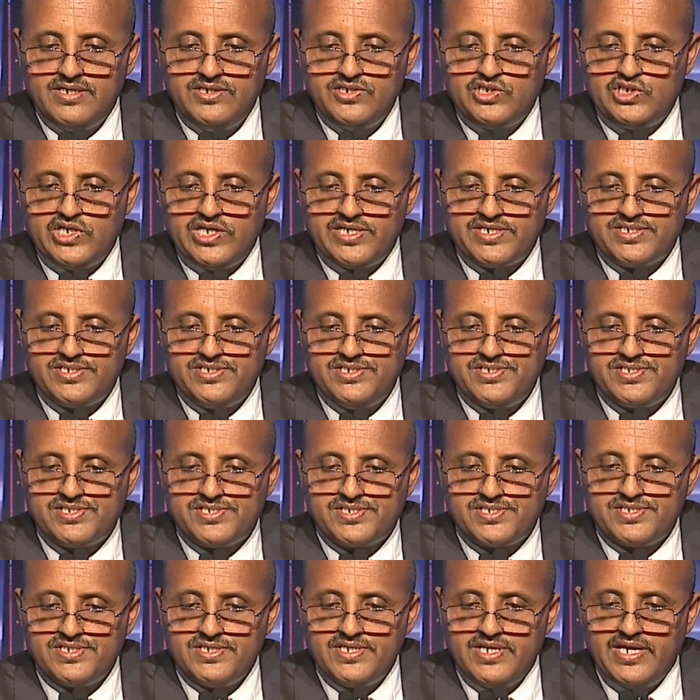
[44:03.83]

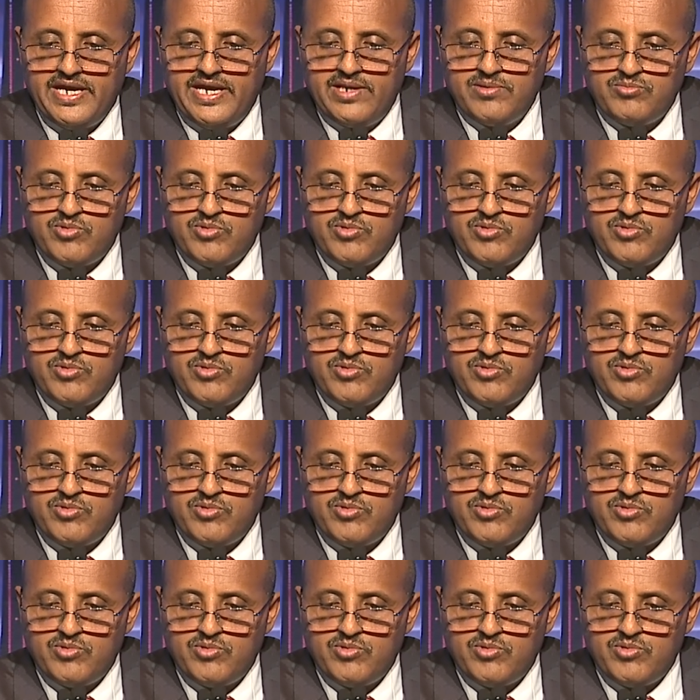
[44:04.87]
churches and